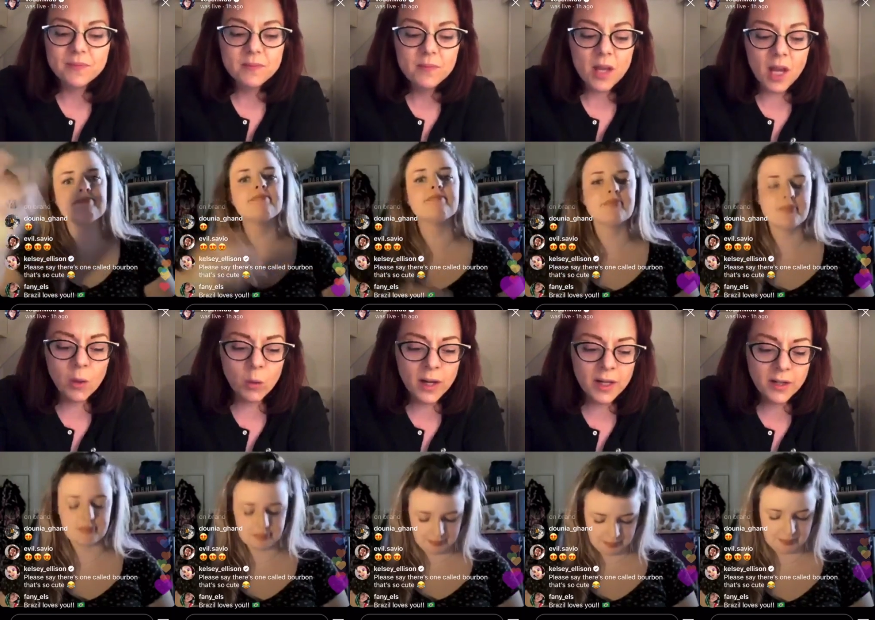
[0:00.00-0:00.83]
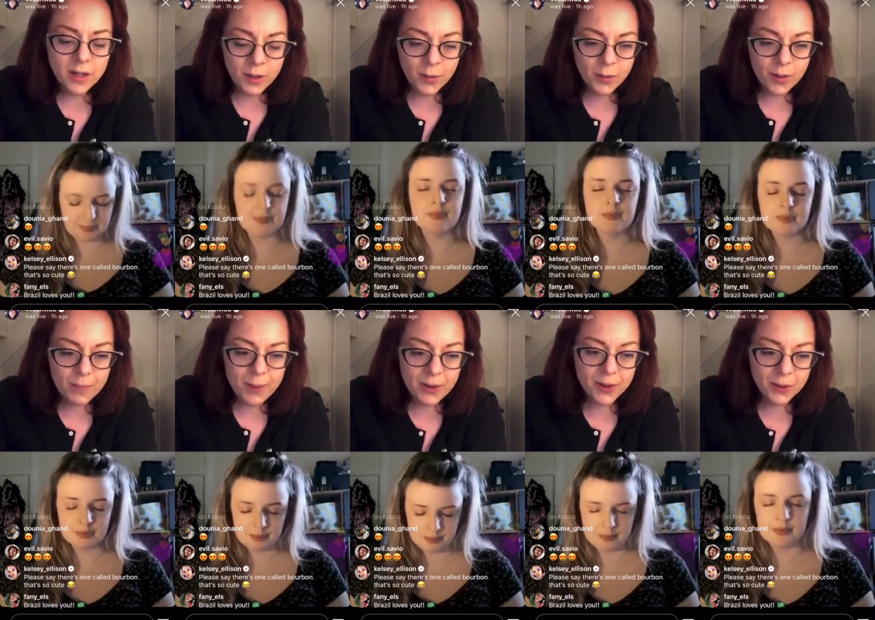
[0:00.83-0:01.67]
Speaker 1: I want to know
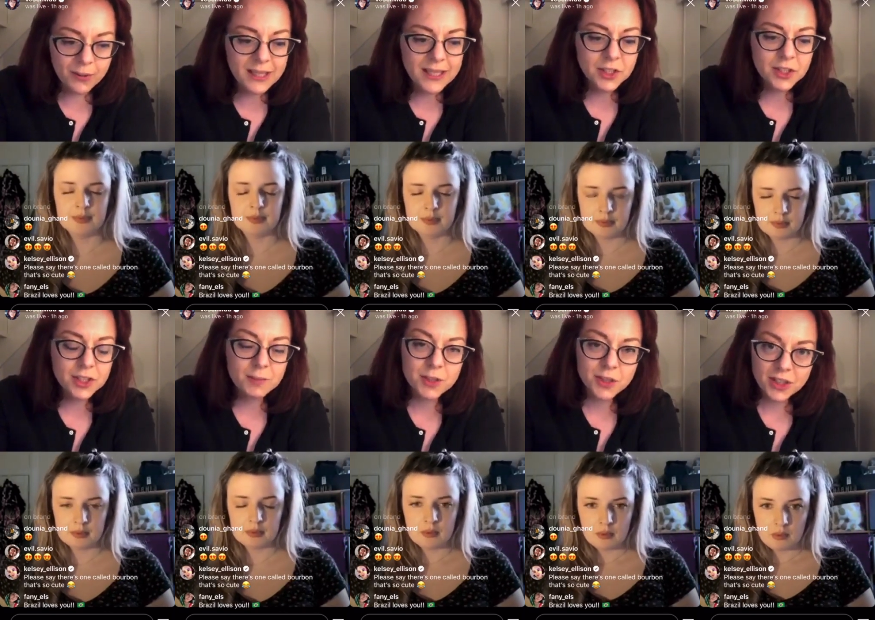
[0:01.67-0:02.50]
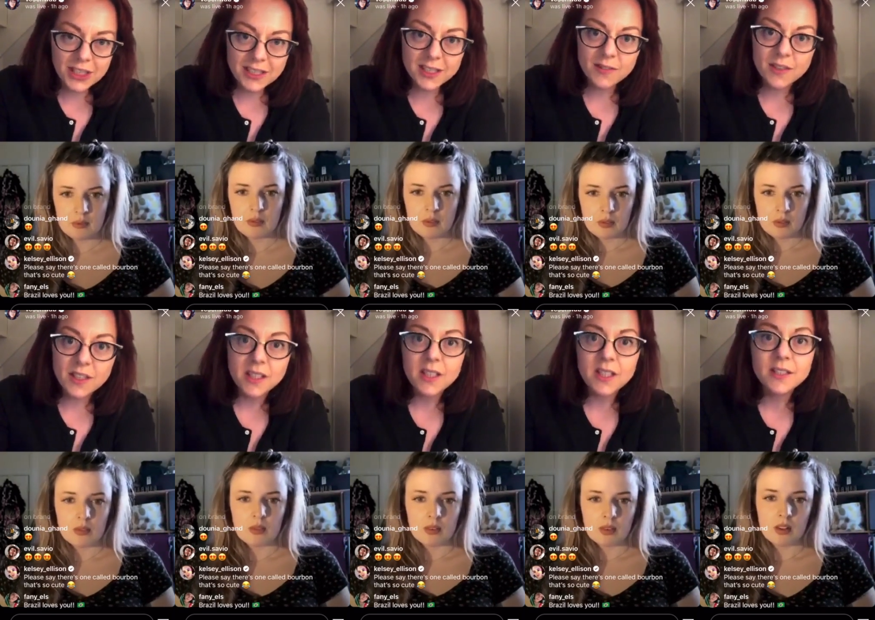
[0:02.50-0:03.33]
about your relationship to creativity
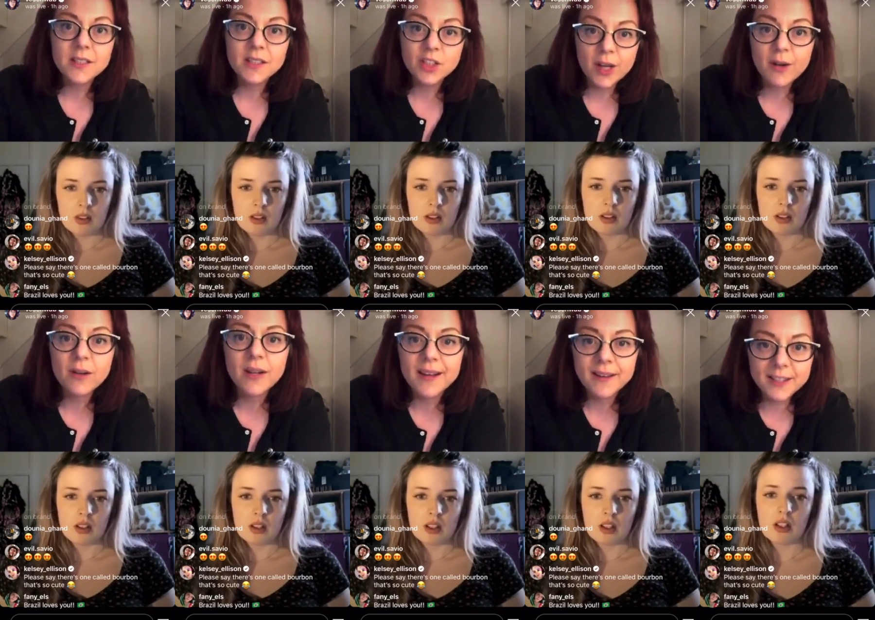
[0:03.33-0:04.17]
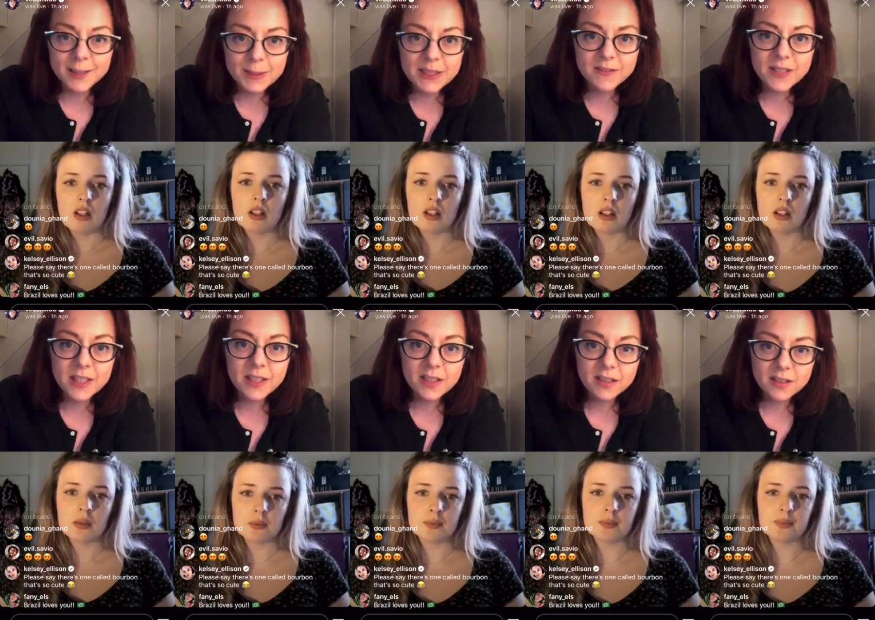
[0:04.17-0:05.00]
in the general and in the specific.
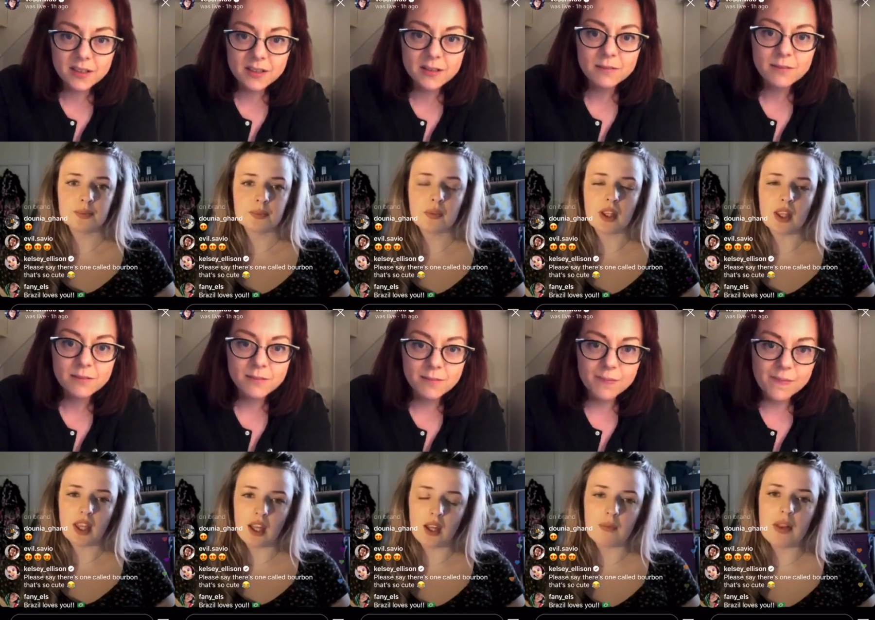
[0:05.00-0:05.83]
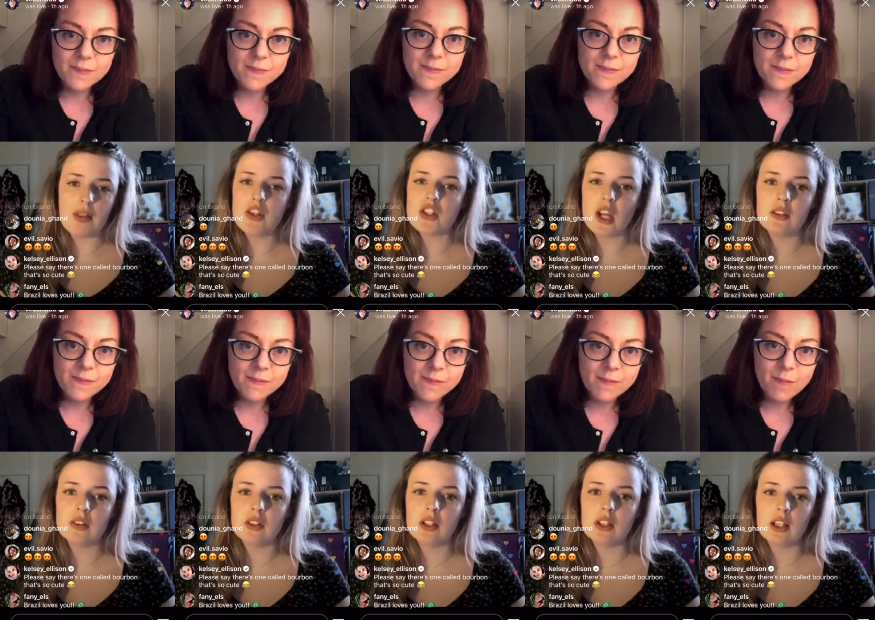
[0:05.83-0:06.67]
Speaker 2: Yeah, in the
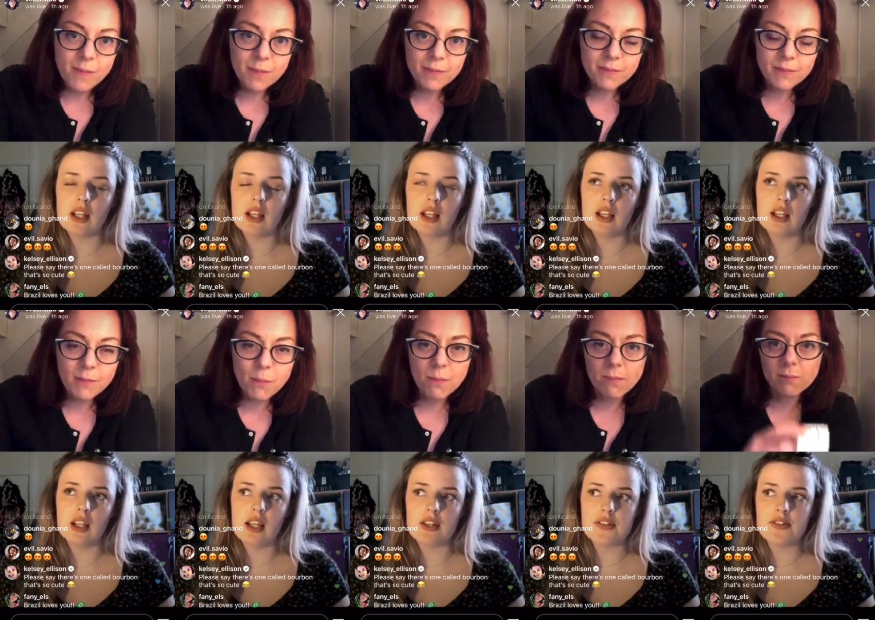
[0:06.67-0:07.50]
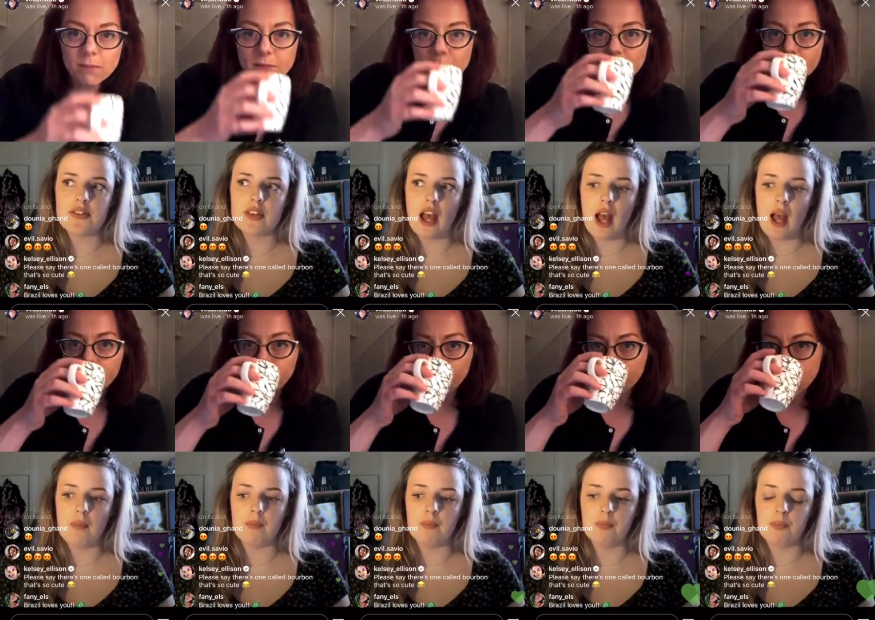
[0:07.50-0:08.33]
general, it's
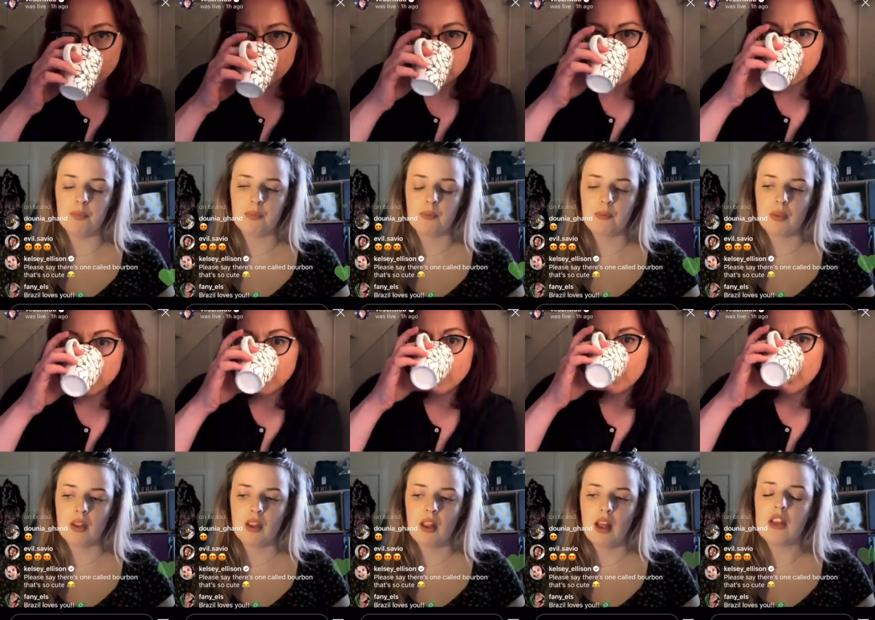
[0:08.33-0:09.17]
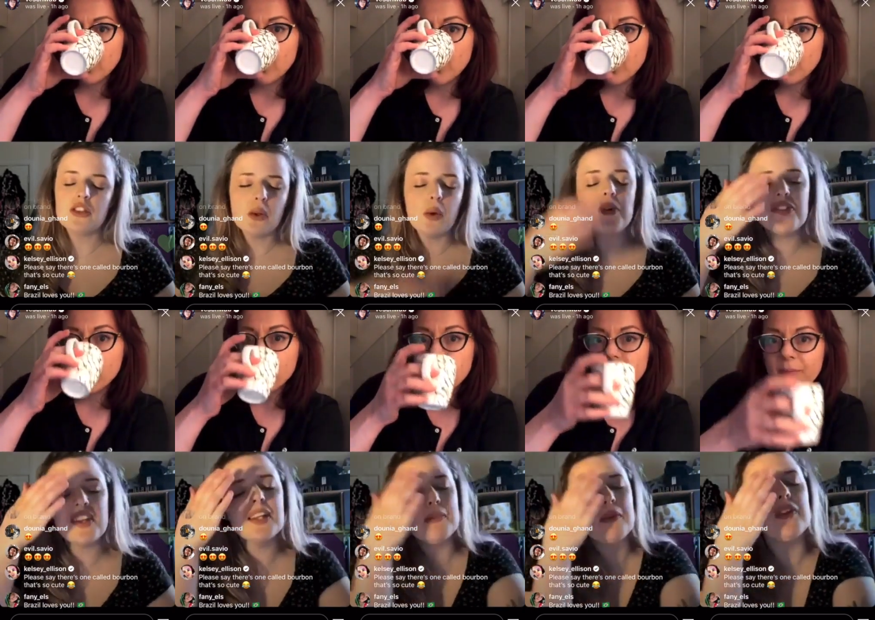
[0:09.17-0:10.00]
um and you know, I was
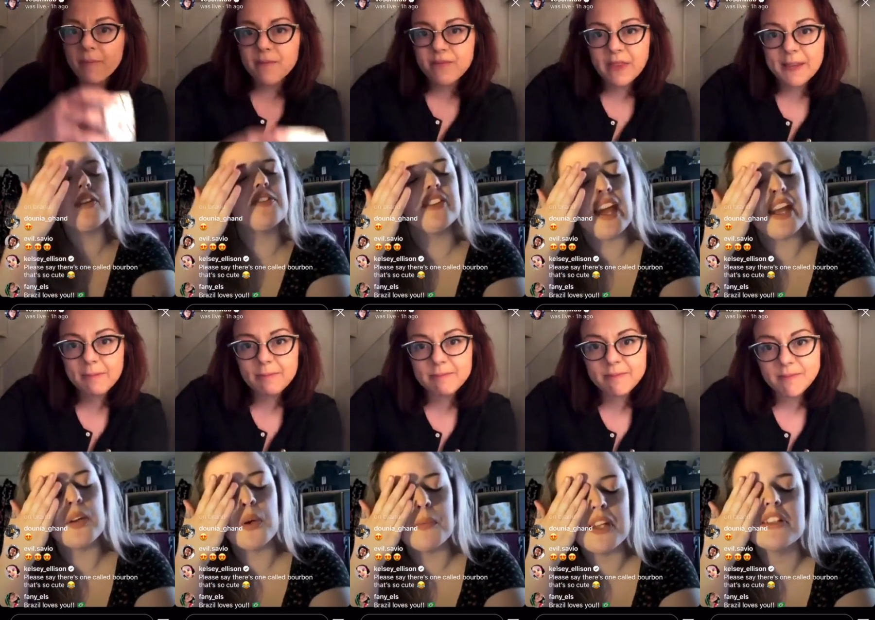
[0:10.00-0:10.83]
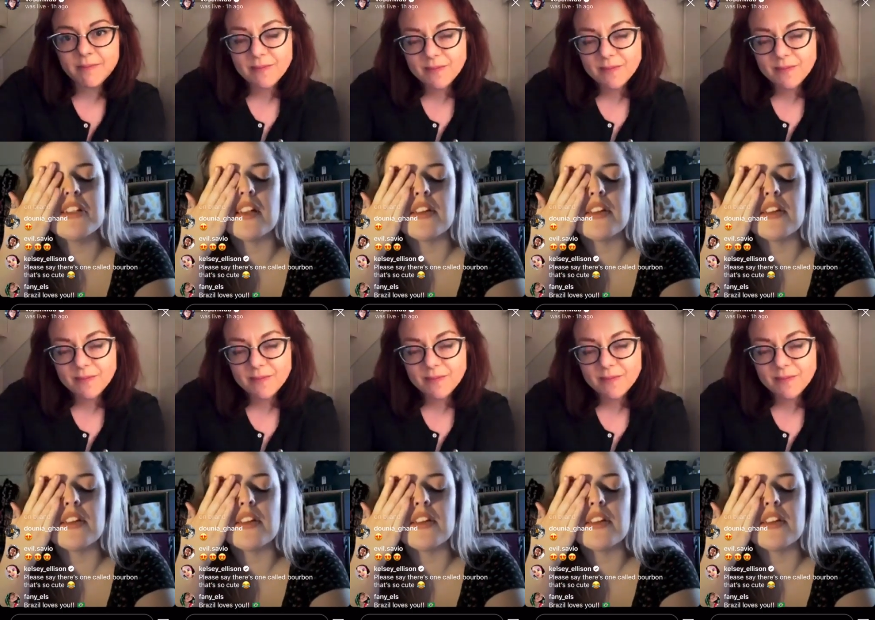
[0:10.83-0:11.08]
thinking about this today coming into this,